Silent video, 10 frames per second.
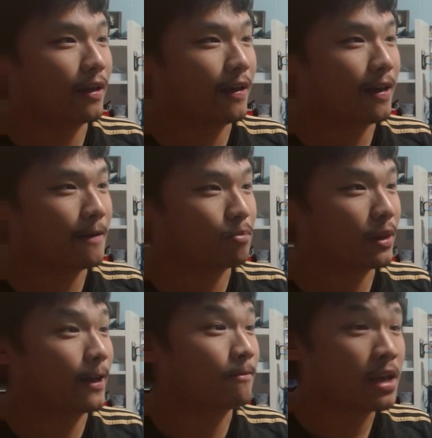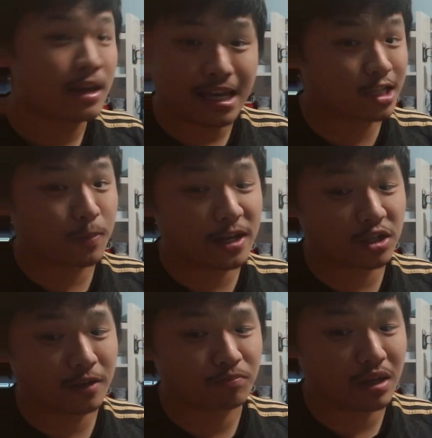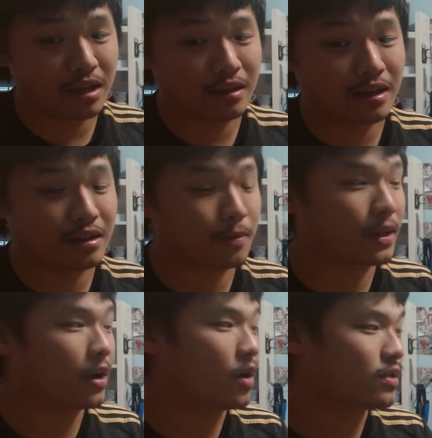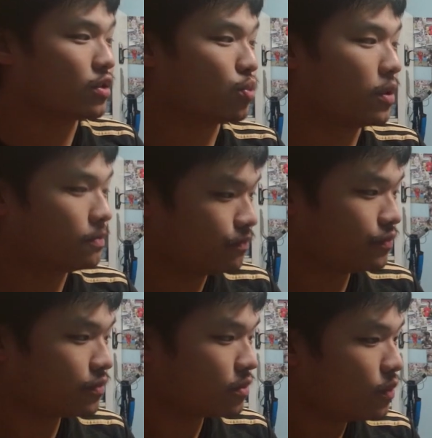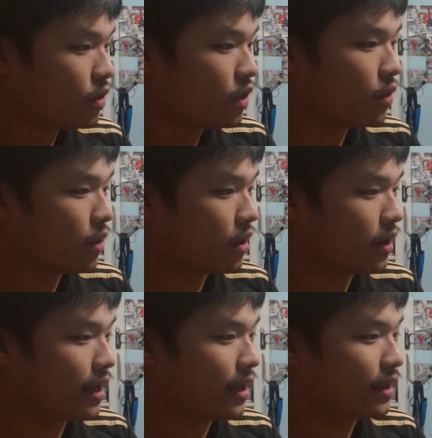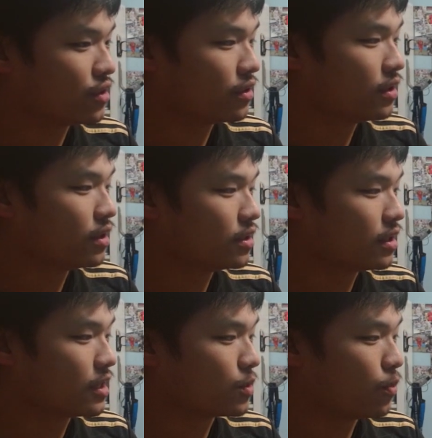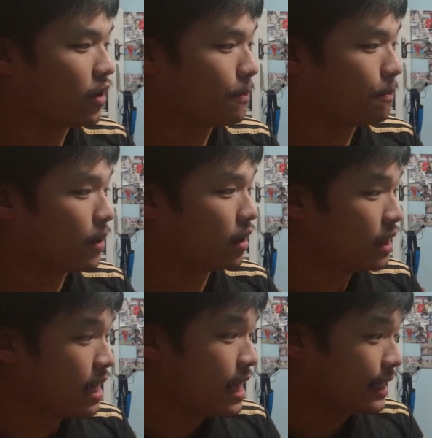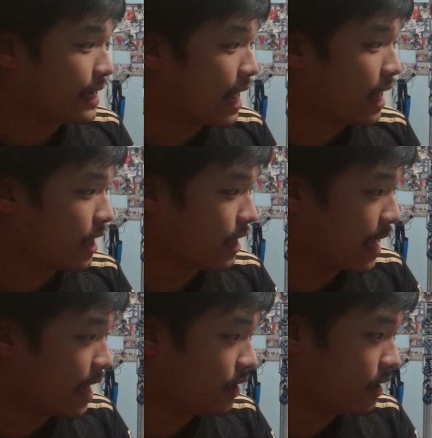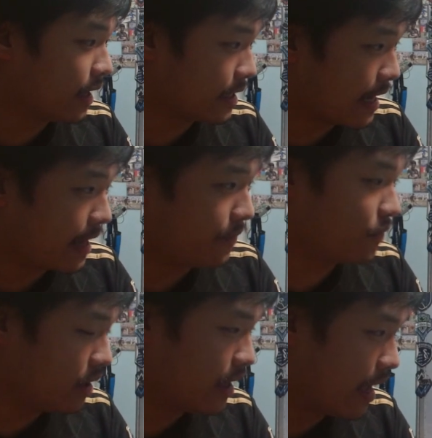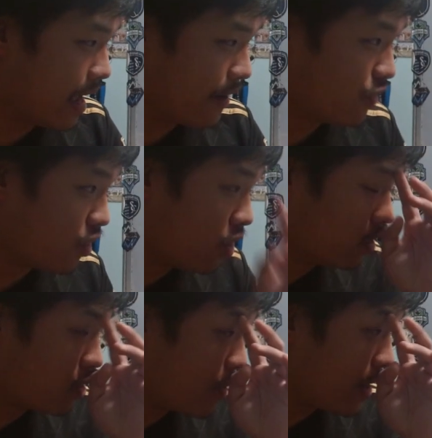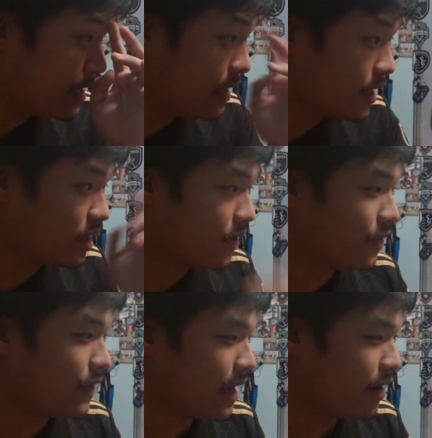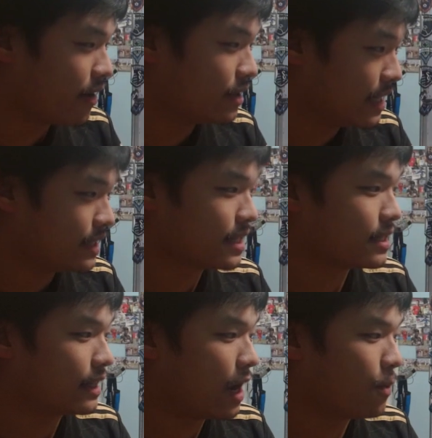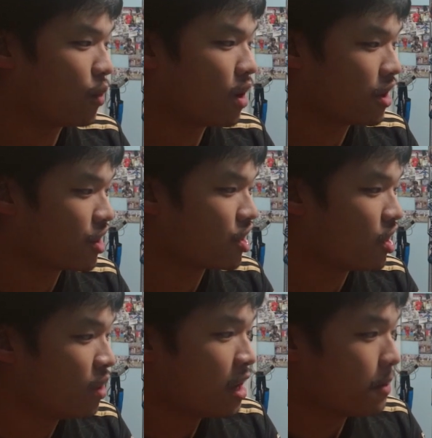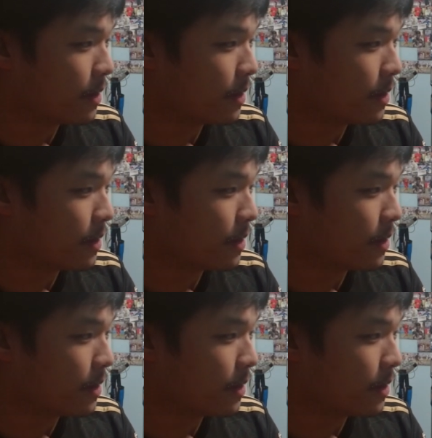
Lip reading: a play, especially in the playoffs as we're into to this point. But yeah, again, like I said, after all the craziness, the VAR did disallow Bawanga goal.